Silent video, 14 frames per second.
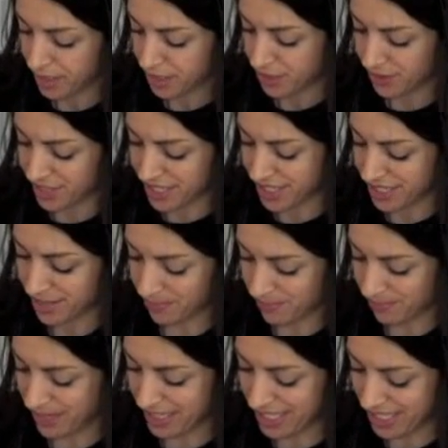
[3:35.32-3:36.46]
So this is
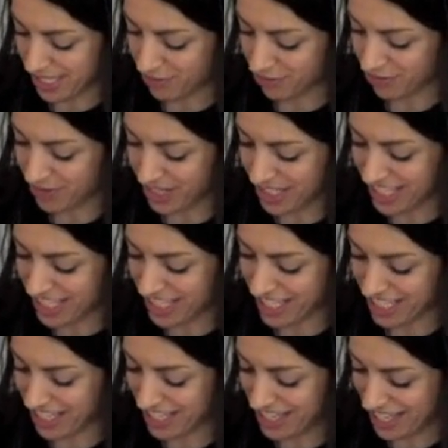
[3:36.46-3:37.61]
mixing in really
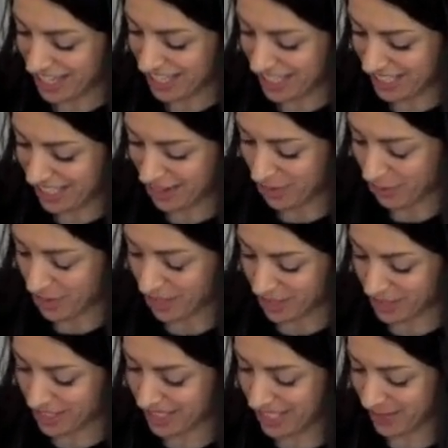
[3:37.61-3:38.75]
nicely. Oh my
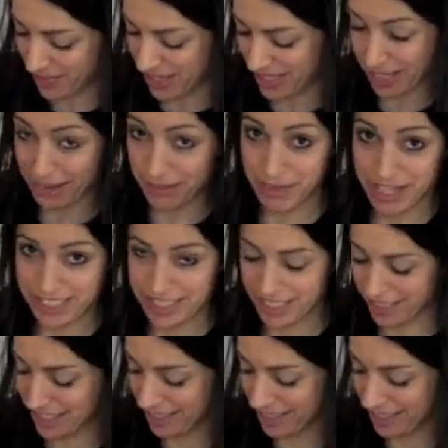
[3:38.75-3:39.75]
gosh, this smells amazing.